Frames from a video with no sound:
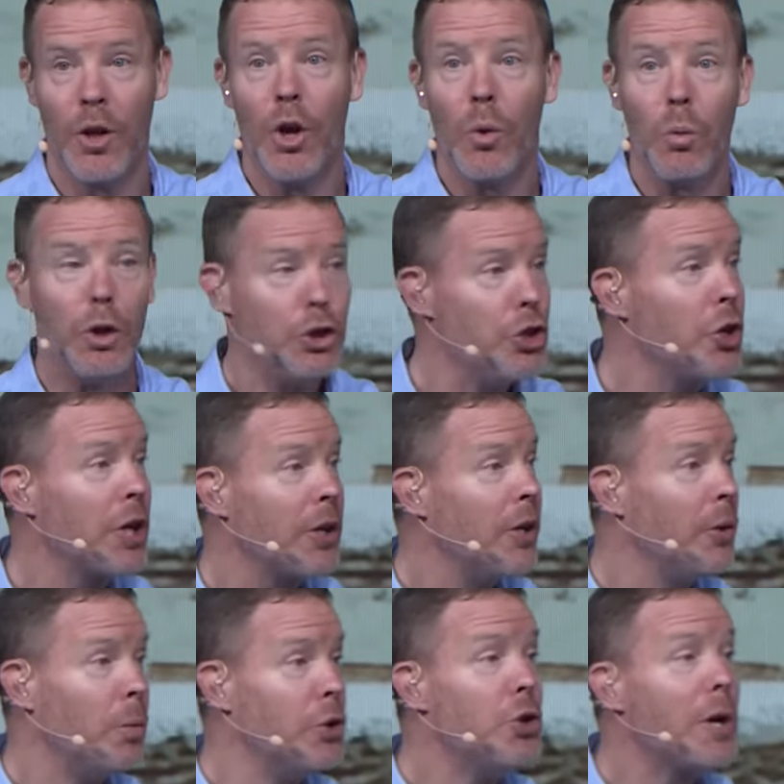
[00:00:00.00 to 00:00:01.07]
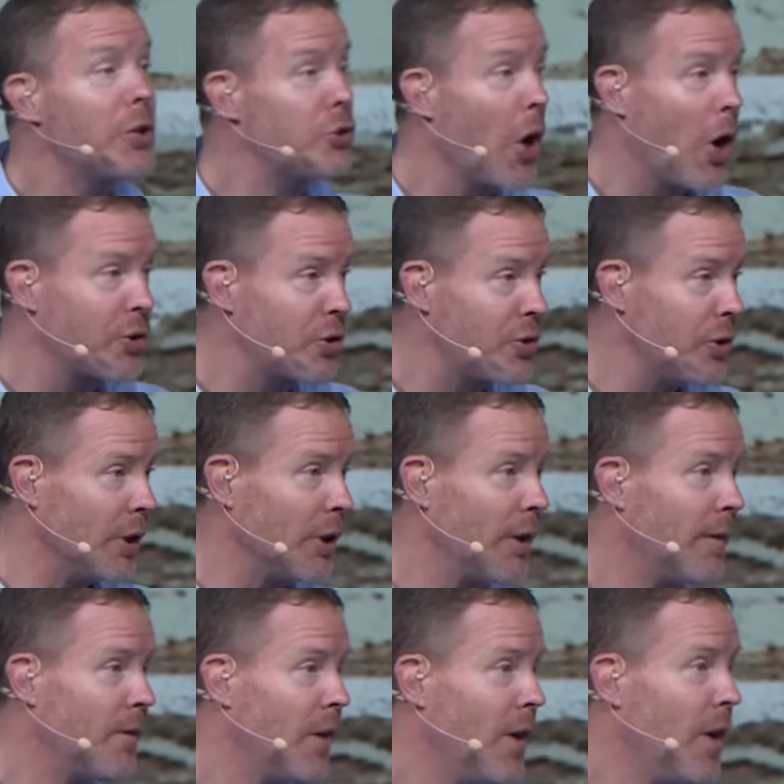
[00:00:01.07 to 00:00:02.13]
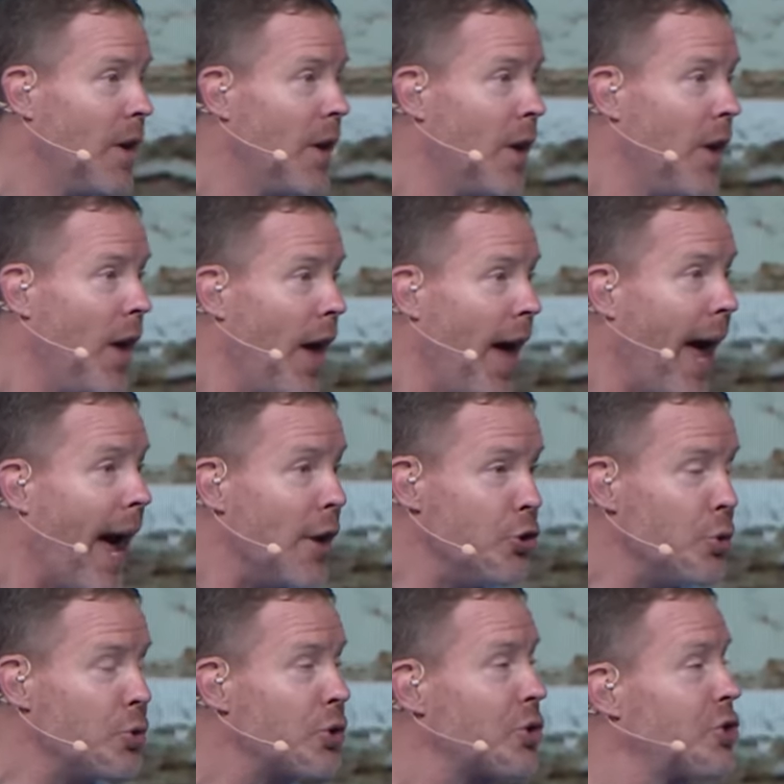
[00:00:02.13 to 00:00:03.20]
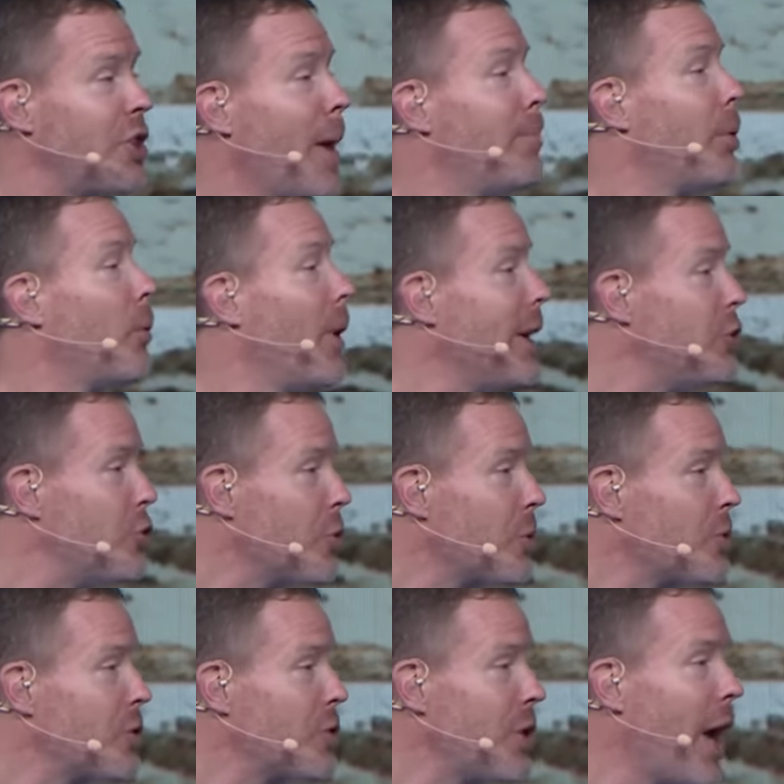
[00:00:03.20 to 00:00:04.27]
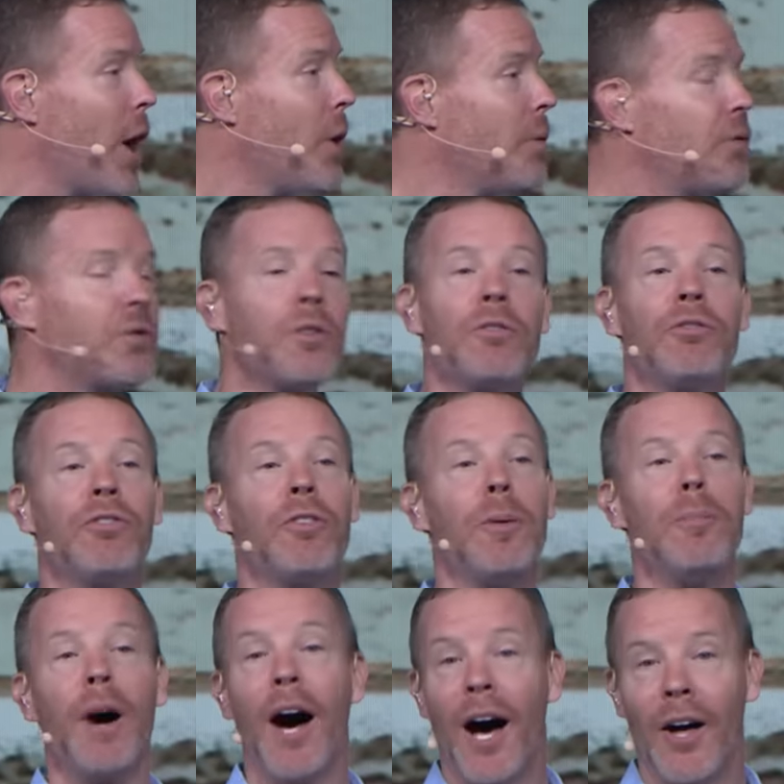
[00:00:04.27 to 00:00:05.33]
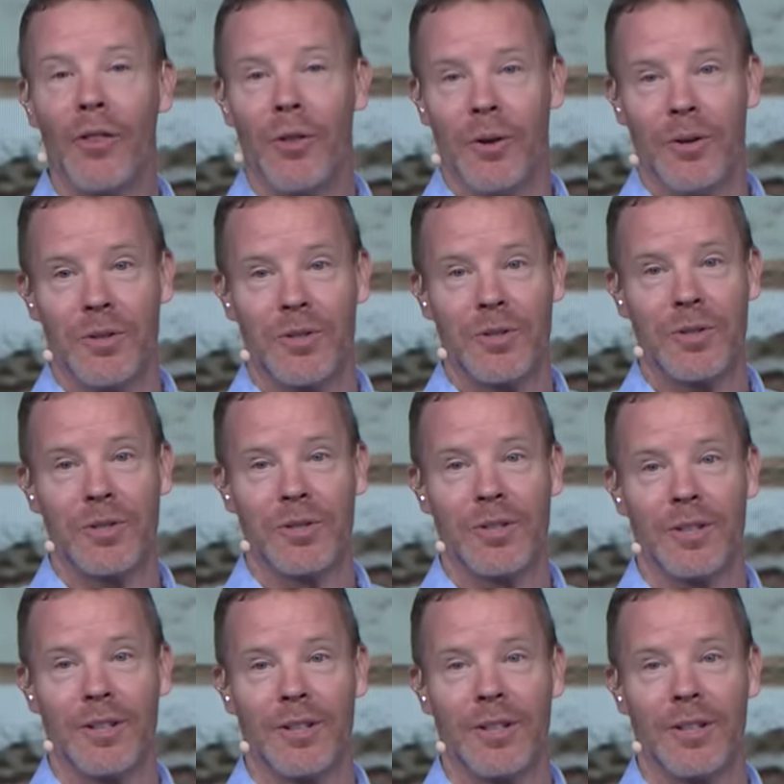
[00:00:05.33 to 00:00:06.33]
When you're, when you're exhausted and you separate yourselves from others,